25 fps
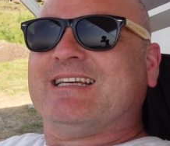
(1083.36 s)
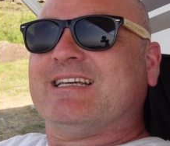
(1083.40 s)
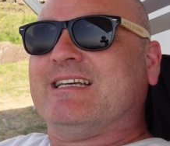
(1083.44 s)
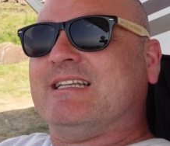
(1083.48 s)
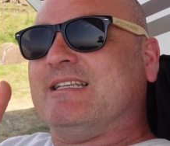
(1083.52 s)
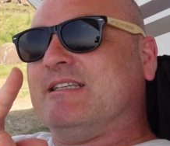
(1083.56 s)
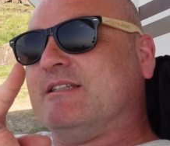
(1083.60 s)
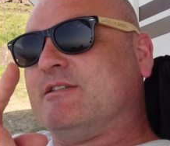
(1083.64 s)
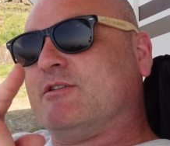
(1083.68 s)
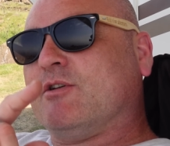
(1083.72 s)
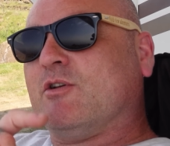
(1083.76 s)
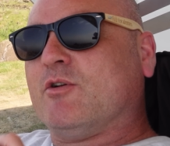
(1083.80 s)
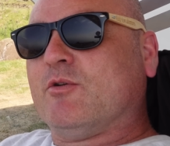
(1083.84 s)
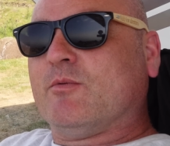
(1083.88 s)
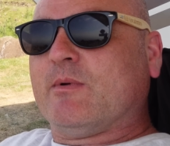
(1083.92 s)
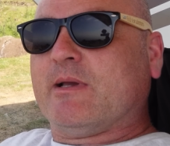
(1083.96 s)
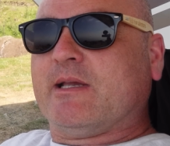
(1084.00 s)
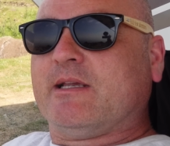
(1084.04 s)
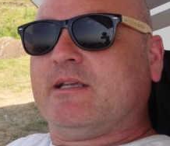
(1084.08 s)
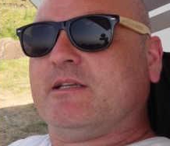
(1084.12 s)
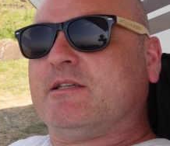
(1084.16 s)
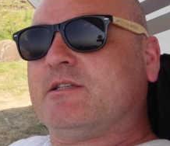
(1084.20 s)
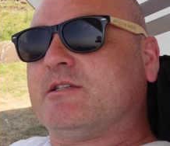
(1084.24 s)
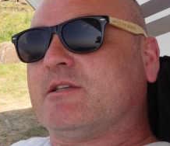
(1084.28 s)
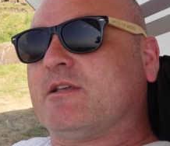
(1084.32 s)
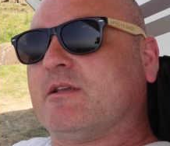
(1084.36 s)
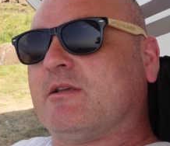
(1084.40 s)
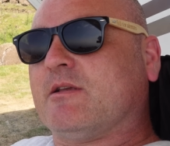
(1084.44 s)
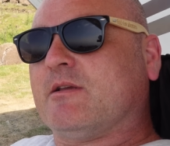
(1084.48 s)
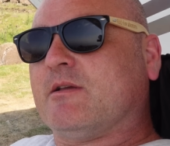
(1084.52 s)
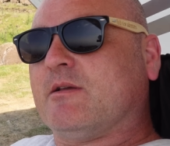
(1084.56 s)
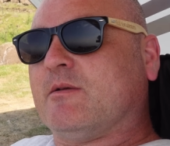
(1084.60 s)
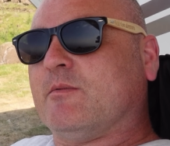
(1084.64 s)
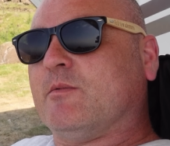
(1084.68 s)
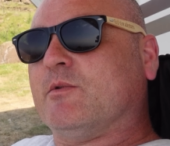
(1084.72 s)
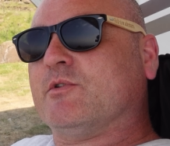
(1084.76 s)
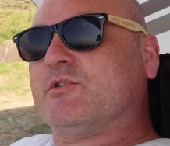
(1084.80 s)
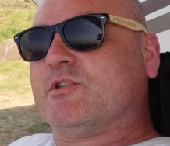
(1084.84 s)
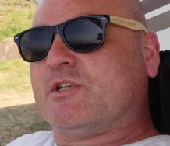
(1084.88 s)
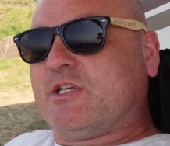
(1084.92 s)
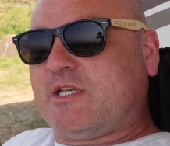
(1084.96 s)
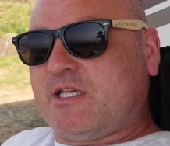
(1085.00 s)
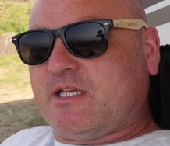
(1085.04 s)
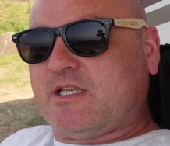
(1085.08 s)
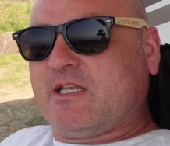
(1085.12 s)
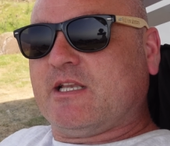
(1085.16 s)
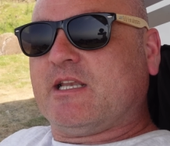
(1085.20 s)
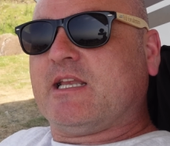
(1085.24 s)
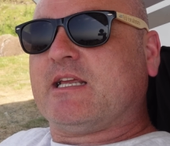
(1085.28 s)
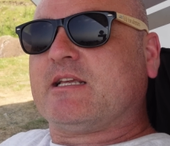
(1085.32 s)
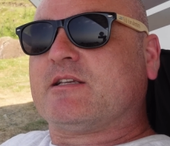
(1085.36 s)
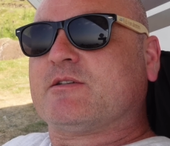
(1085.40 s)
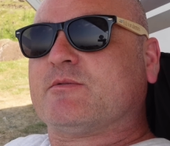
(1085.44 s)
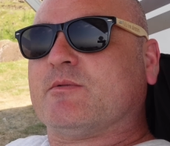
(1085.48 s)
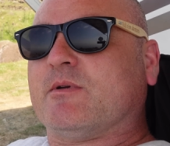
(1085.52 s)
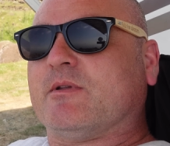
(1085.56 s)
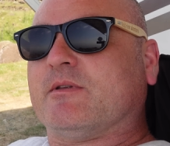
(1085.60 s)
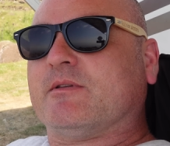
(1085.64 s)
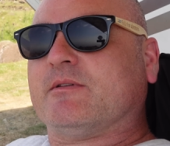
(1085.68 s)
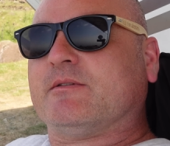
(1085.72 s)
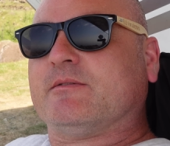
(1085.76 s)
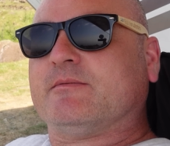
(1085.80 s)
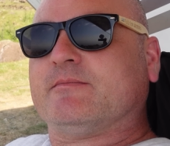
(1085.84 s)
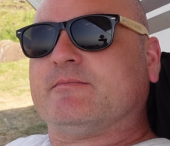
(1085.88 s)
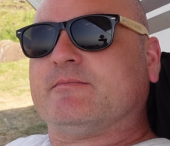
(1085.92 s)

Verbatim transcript: and as always, we'll see you in the next one.